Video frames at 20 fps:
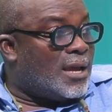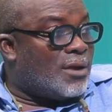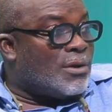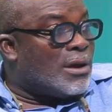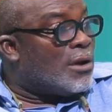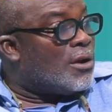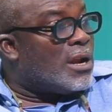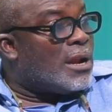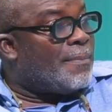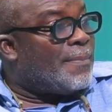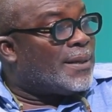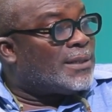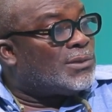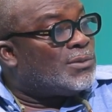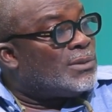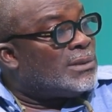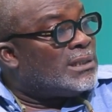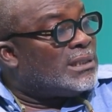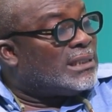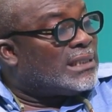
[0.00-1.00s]
You are not the
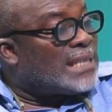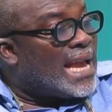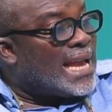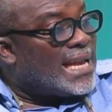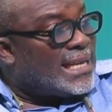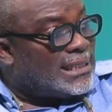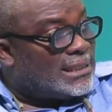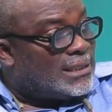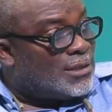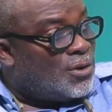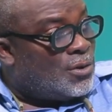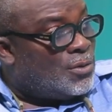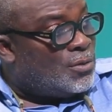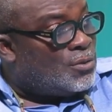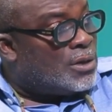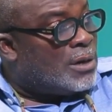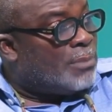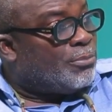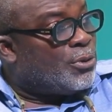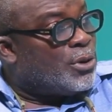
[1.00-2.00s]
person who designs or mm.
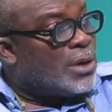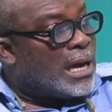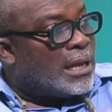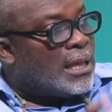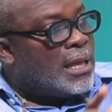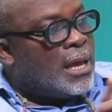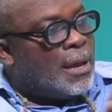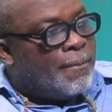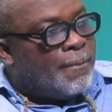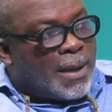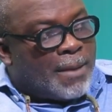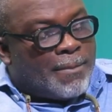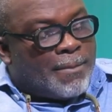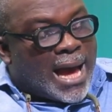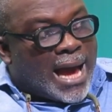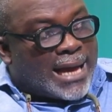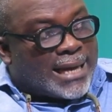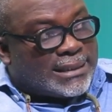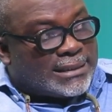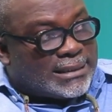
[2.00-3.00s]
do the product, but
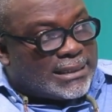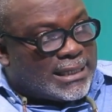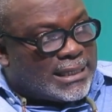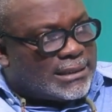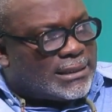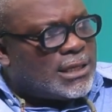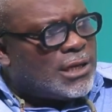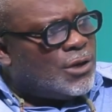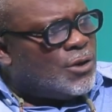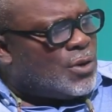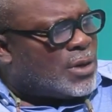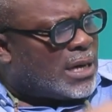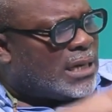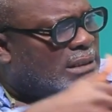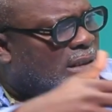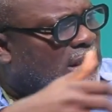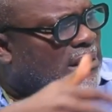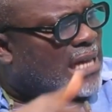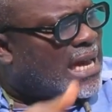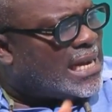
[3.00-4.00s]
marketing it, you
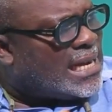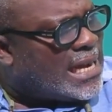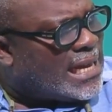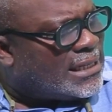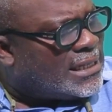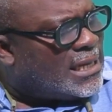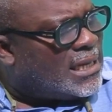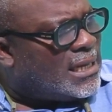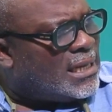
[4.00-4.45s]
can start that.